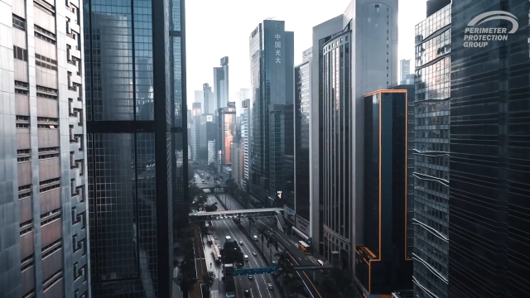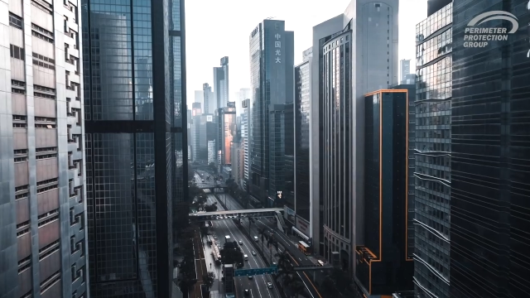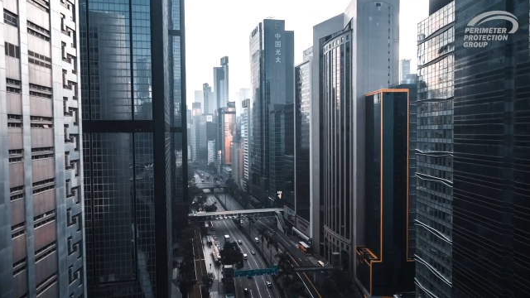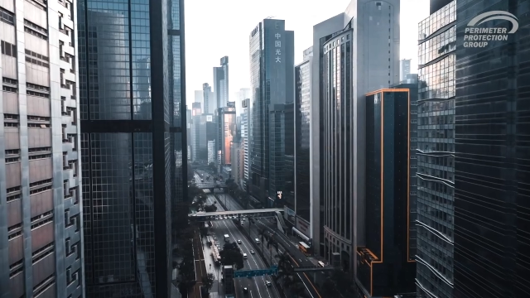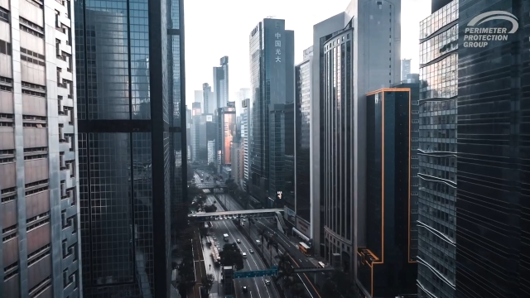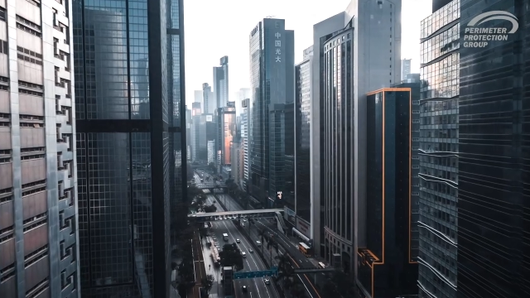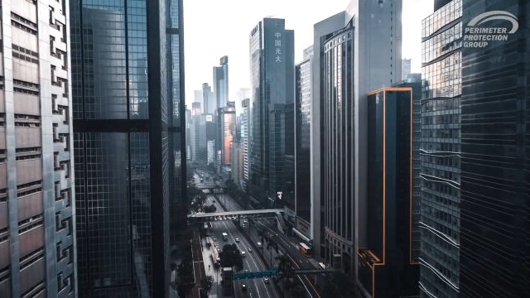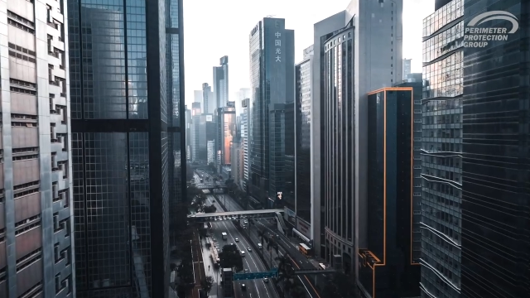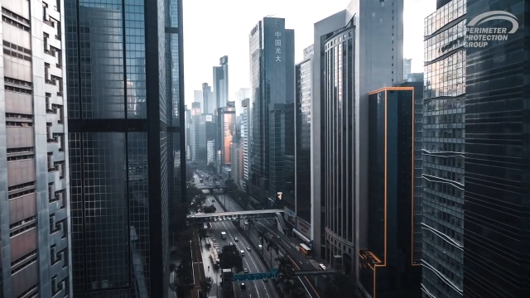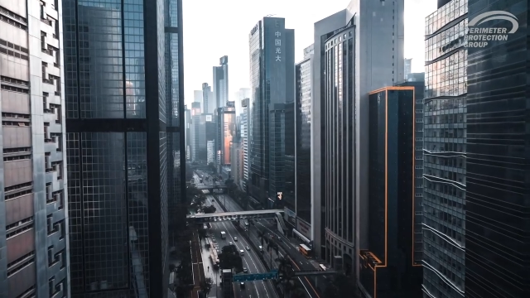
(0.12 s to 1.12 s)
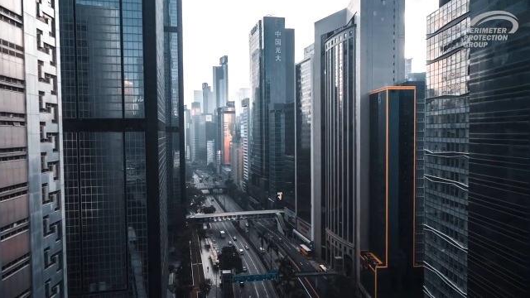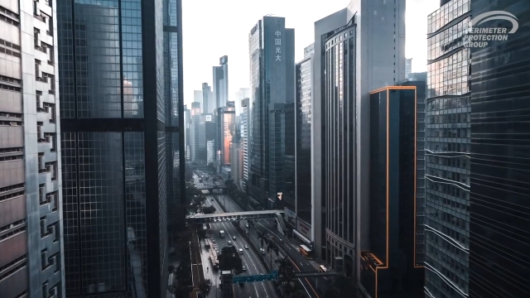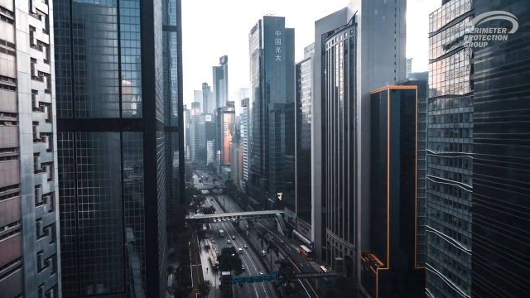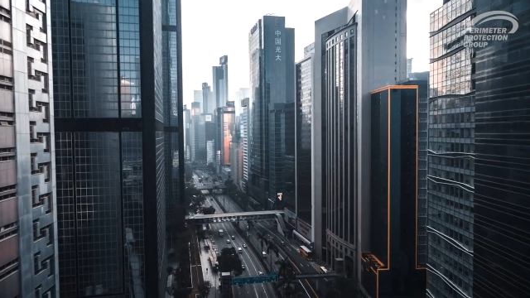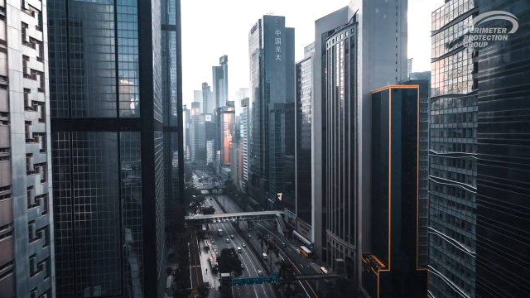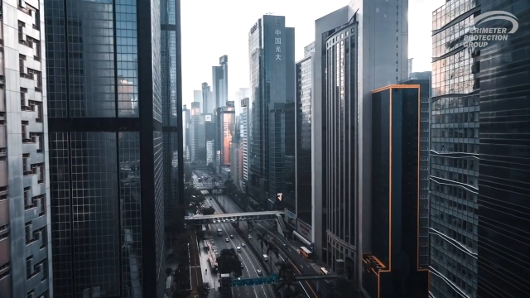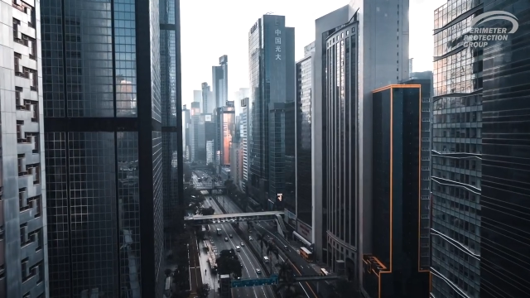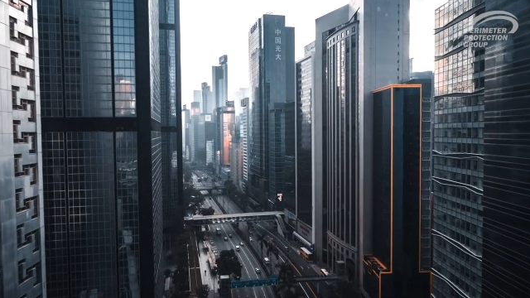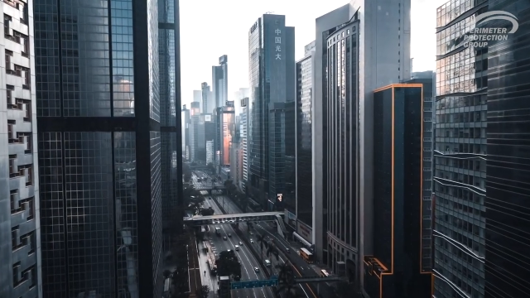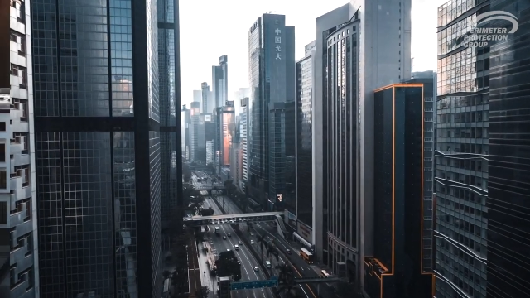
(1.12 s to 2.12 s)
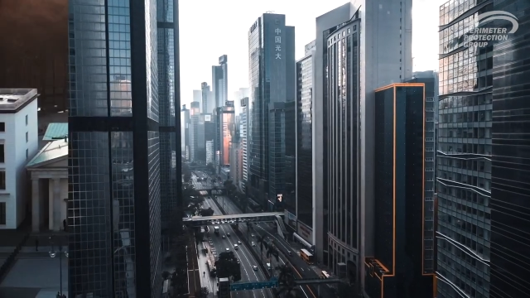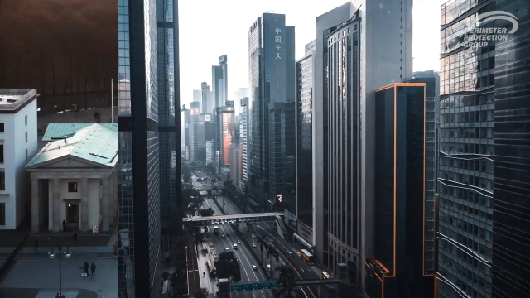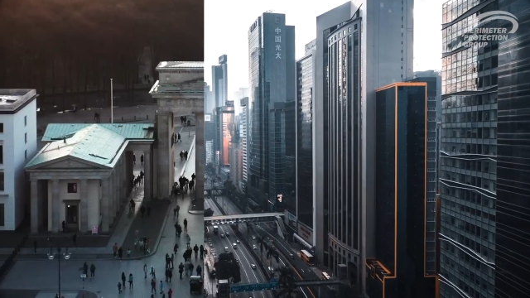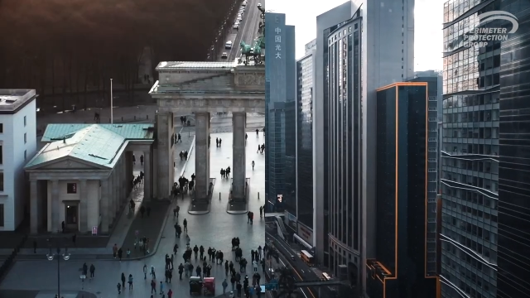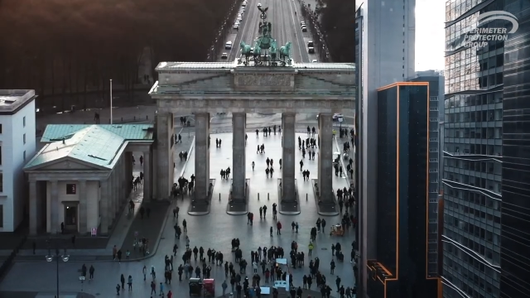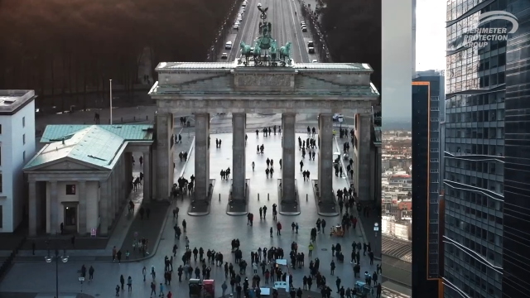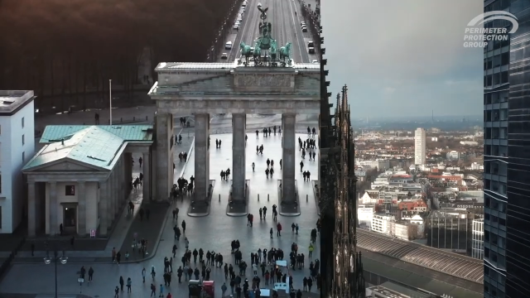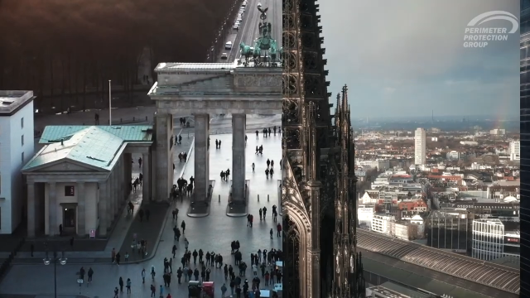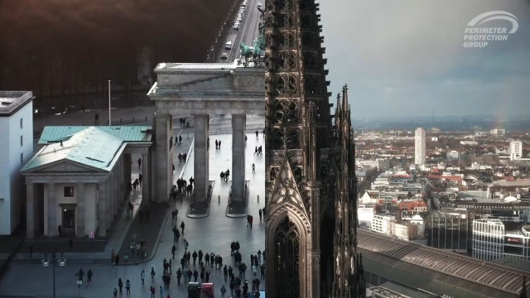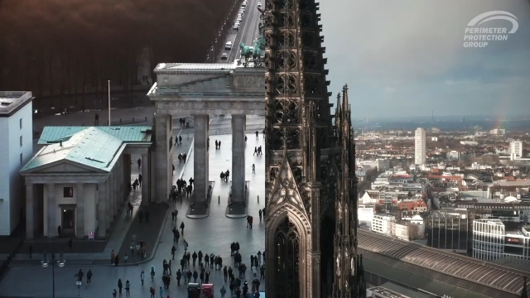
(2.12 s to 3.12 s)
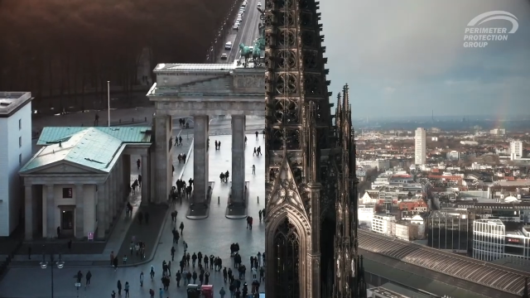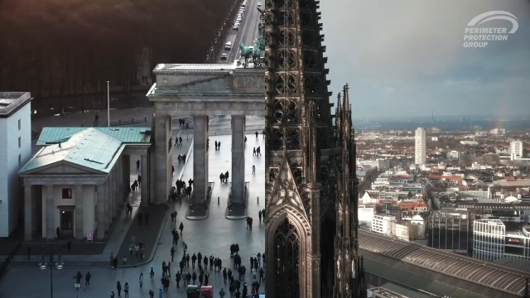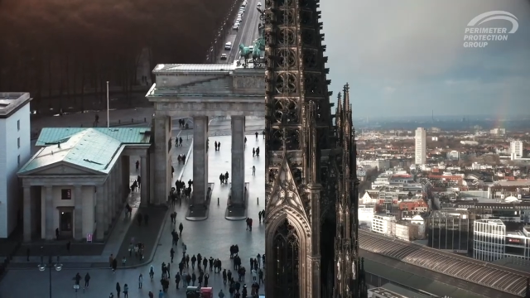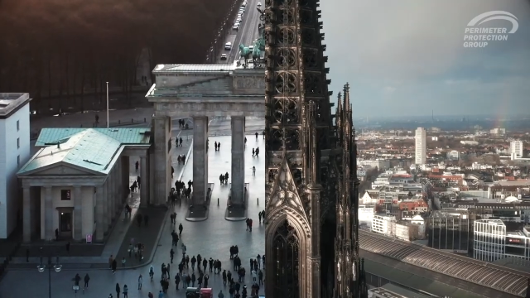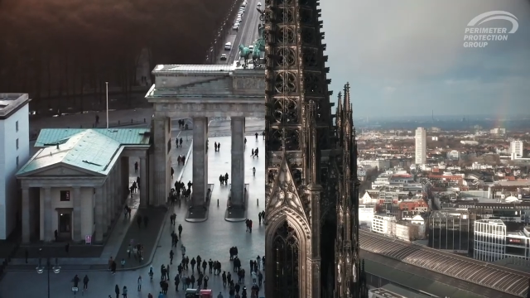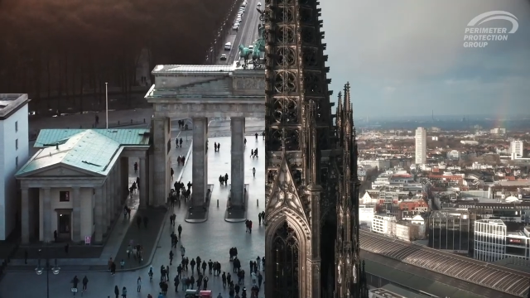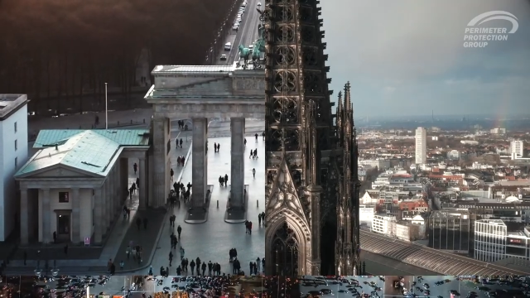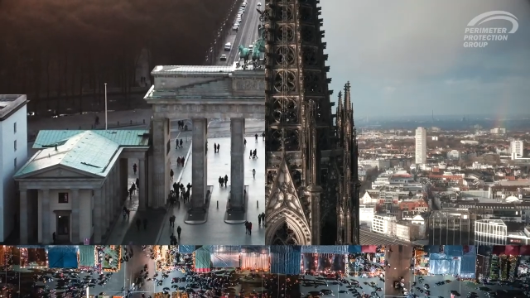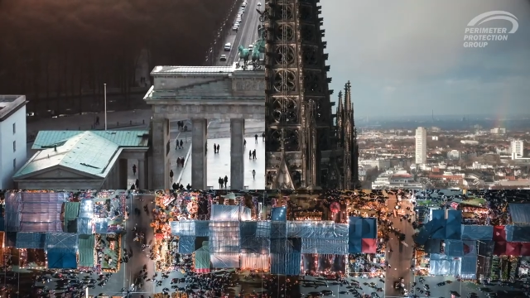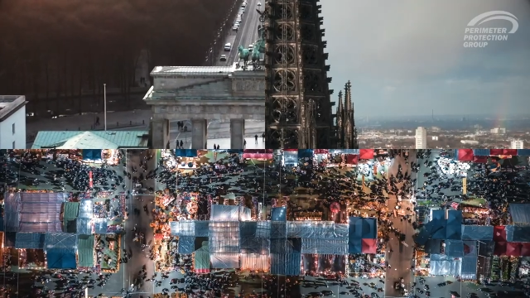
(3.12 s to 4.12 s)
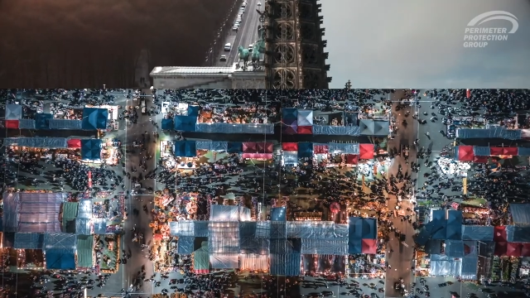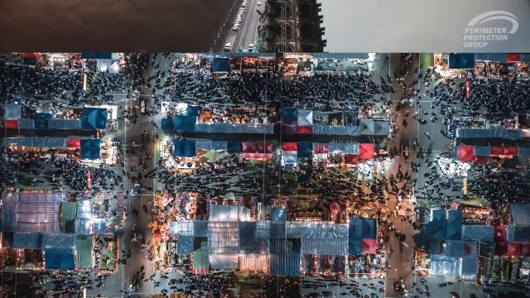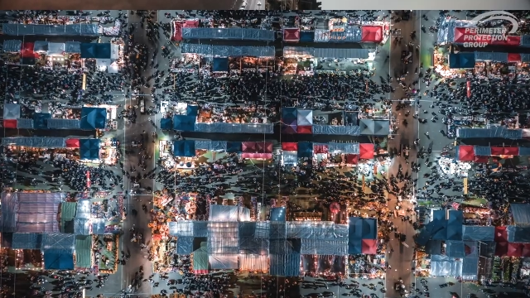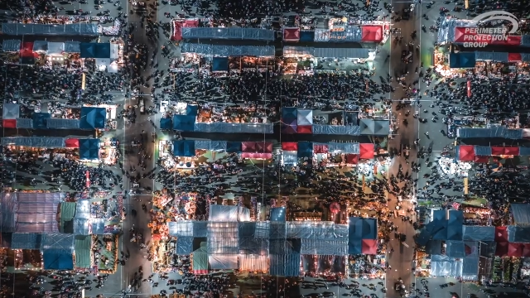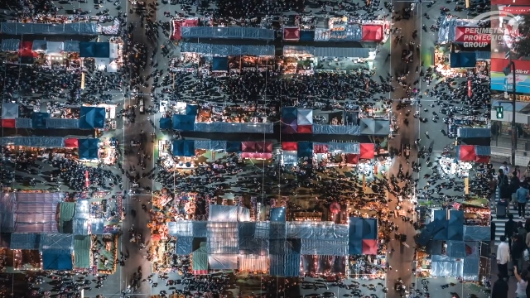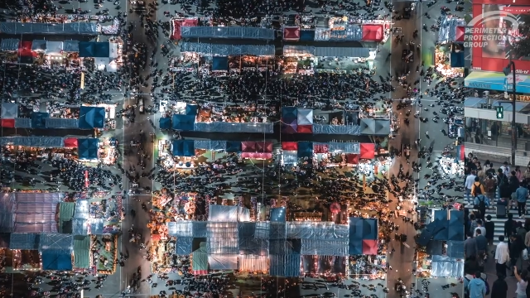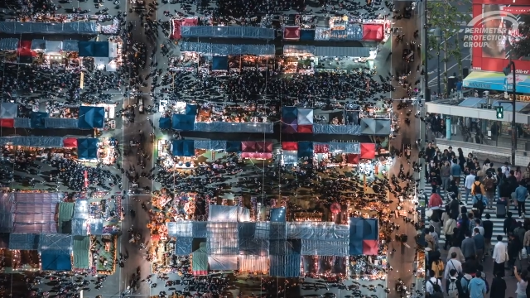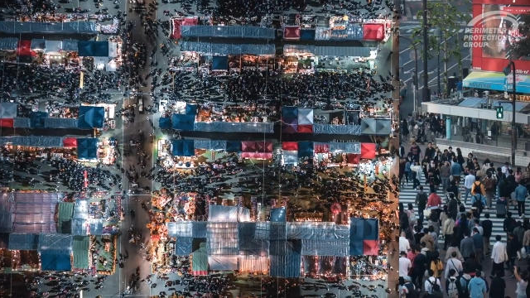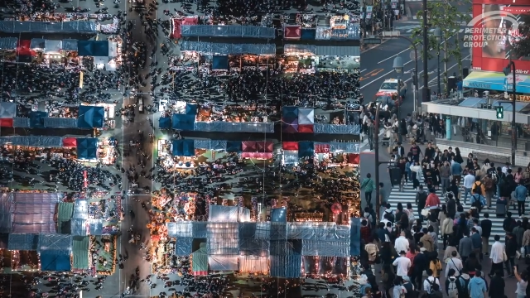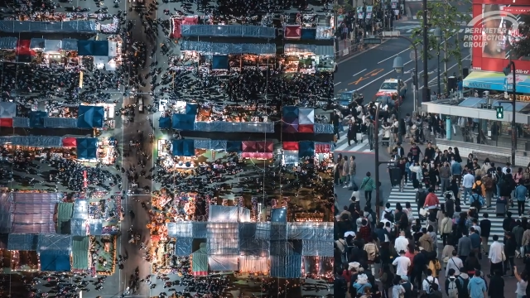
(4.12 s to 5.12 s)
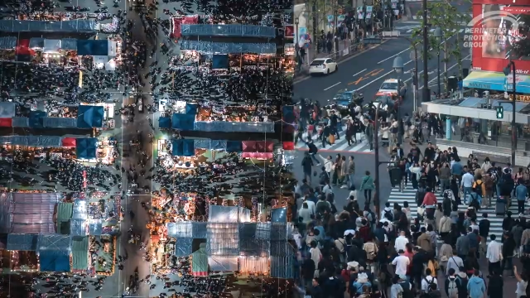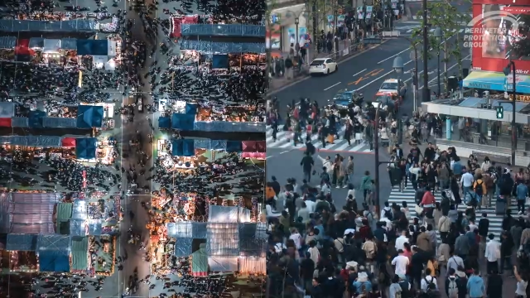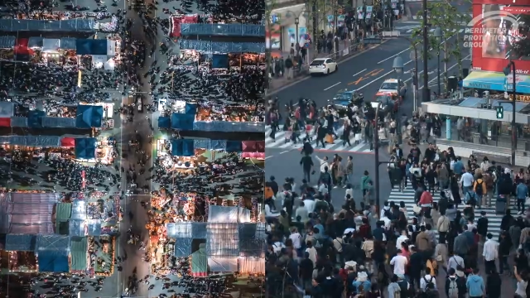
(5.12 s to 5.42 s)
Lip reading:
[unreadable: no face in view]